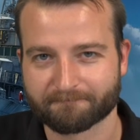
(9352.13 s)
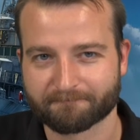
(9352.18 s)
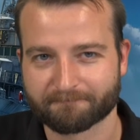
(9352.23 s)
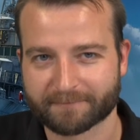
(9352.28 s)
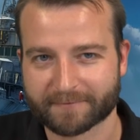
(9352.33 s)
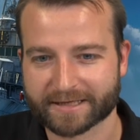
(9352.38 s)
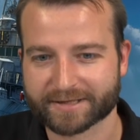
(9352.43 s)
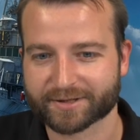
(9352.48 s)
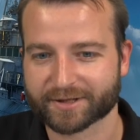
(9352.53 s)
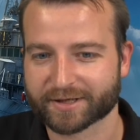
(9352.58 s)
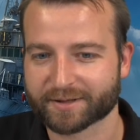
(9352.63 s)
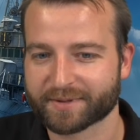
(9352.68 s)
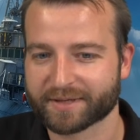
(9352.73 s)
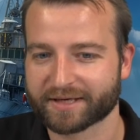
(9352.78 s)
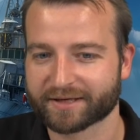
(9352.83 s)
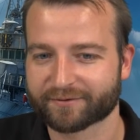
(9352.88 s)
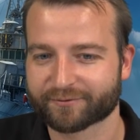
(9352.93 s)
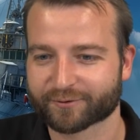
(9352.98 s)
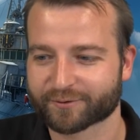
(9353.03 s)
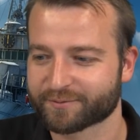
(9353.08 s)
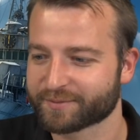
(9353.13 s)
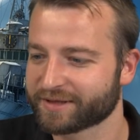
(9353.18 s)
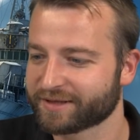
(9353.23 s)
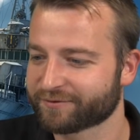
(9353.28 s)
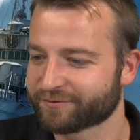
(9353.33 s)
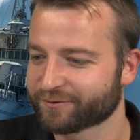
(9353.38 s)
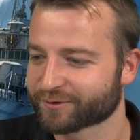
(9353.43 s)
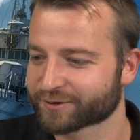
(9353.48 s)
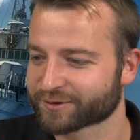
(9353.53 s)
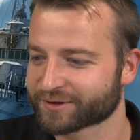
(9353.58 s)
that's going to be it for me
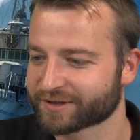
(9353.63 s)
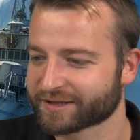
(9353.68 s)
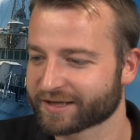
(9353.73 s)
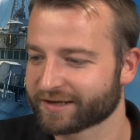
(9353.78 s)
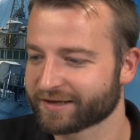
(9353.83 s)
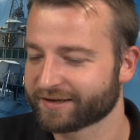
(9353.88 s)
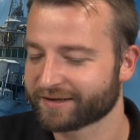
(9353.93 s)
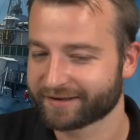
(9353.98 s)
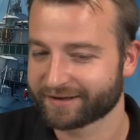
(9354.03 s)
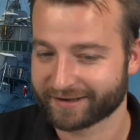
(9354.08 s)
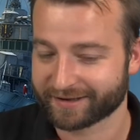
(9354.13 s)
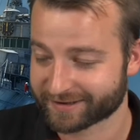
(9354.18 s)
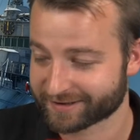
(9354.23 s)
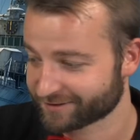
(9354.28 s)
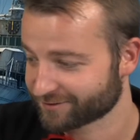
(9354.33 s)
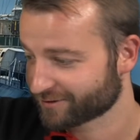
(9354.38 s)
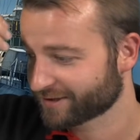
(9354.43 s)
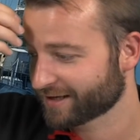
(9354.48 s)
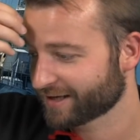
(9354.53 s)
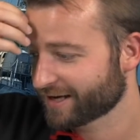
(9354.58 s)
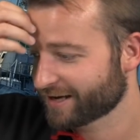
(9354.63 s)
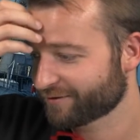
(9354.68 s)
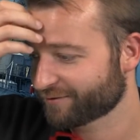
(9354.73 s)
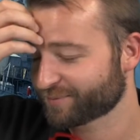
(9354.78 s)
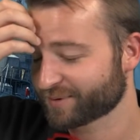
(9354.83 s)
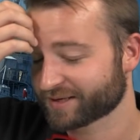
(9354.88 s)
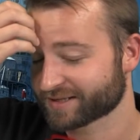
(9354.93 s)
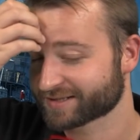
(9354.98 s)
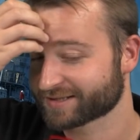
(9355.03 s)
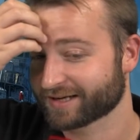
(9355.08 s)
for today. It's already
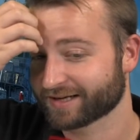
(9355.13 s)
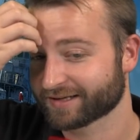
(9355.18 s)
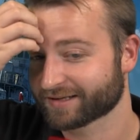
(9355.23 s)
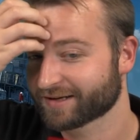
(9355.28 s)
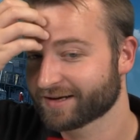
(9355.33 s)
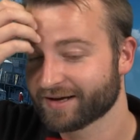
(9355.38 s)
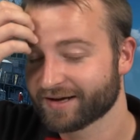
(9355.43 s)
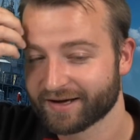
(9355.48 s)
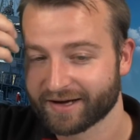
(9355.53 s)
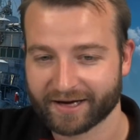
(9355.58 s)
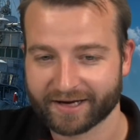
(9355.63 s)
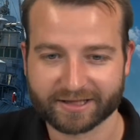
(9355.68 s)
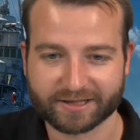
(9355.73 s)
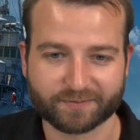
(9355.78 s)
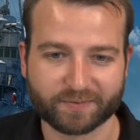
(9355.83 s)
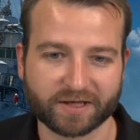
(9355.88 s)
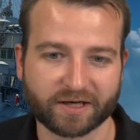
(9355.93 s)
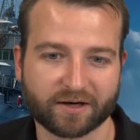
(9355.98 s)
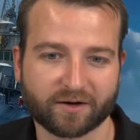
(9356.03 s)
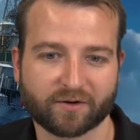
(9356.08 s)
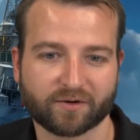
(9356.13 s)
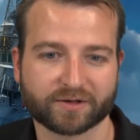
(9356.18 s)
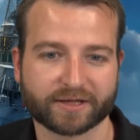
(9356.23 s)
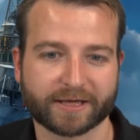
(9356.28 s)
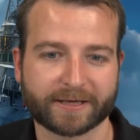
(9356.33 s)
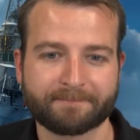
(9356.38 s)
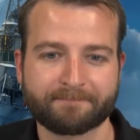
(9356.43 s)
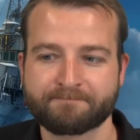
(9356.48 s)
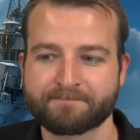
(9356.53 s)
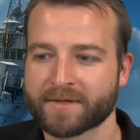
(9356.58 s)
8:30, and it's been a long
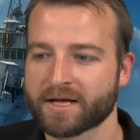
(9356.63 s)
day.